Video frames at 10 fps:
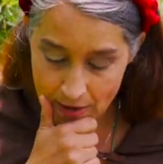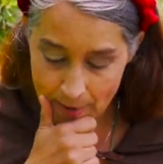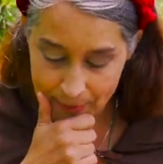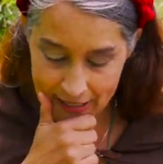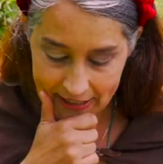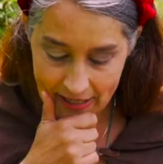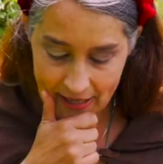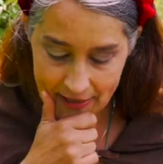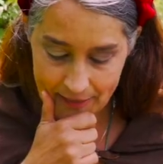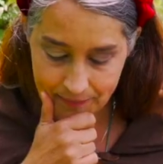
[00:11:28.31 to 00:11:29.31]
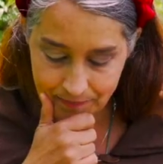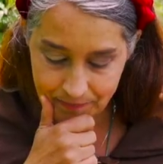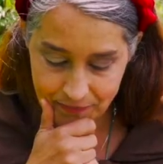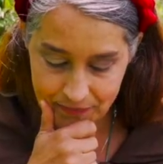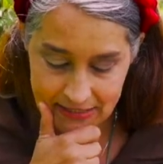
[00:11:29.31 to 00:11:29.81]
But
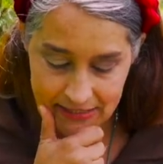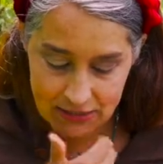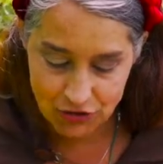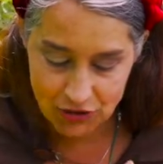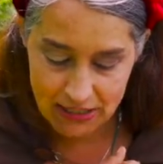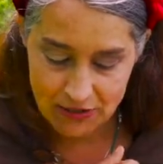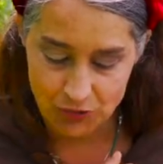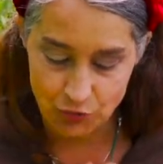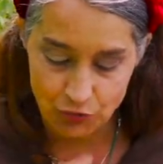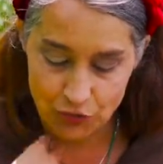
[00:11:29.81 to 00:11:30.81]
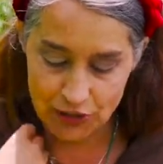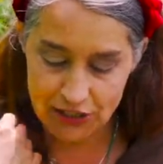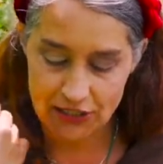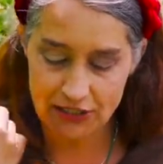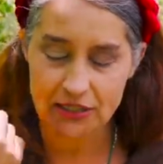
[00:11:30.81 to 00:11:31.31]
this is just
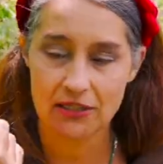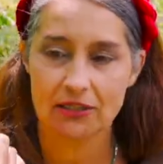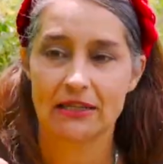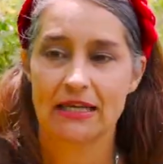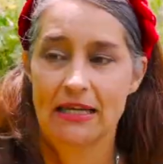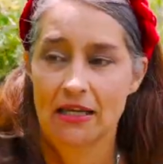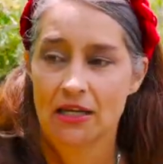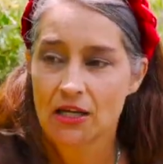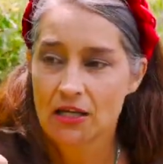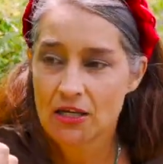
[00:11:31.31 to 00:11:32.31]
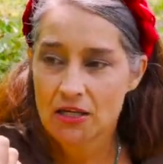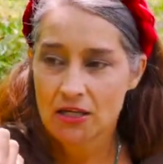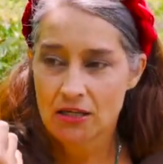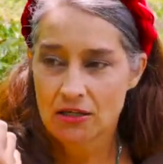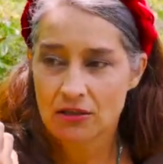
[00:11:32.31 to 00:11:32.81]
really
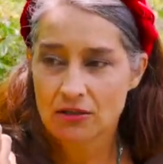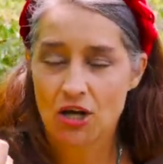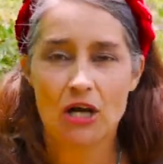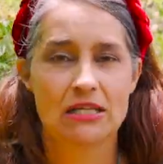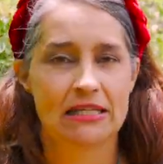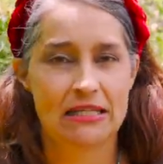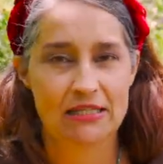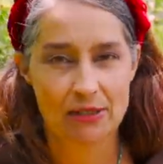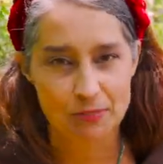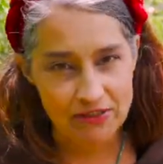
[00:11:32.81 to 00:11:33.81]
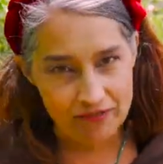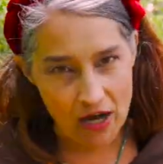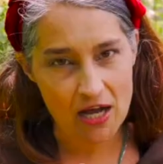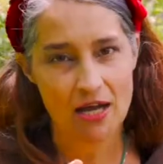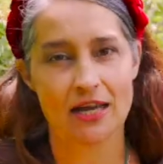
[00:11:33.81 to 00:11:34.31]
causing some
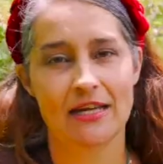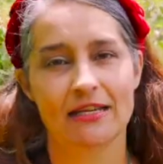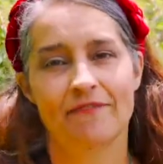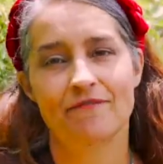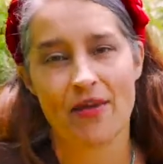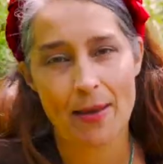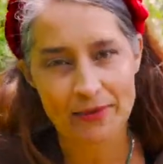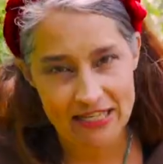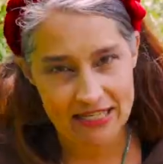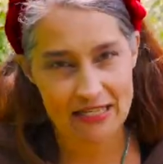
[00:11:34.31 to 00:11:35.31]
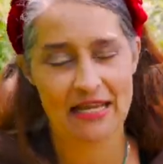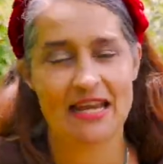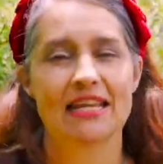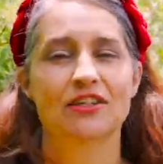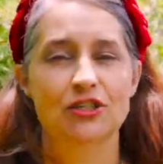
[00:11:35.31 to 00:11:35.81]
divine feminine
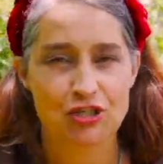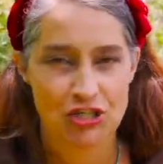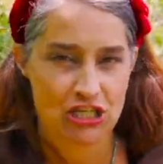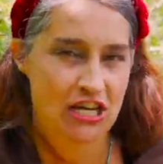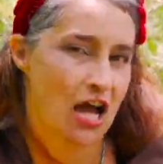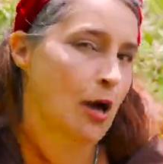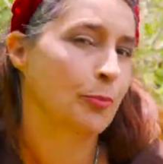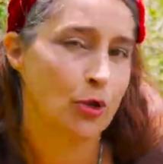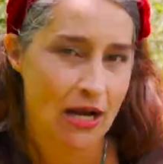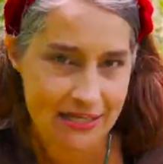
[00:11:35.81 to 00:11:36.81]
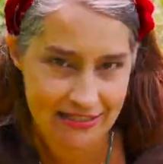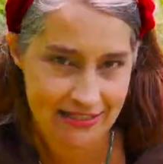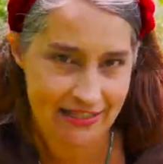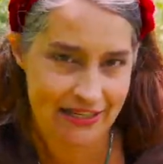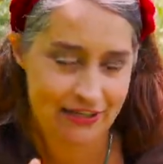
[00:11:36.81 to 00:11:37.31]
energy,
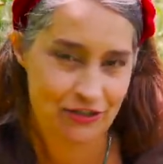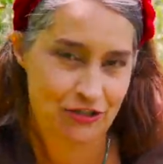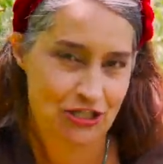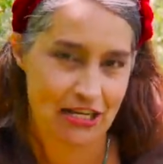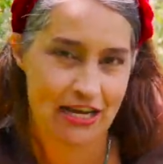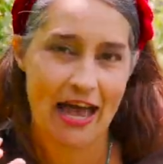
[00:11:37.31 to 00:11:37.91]
uprising energy.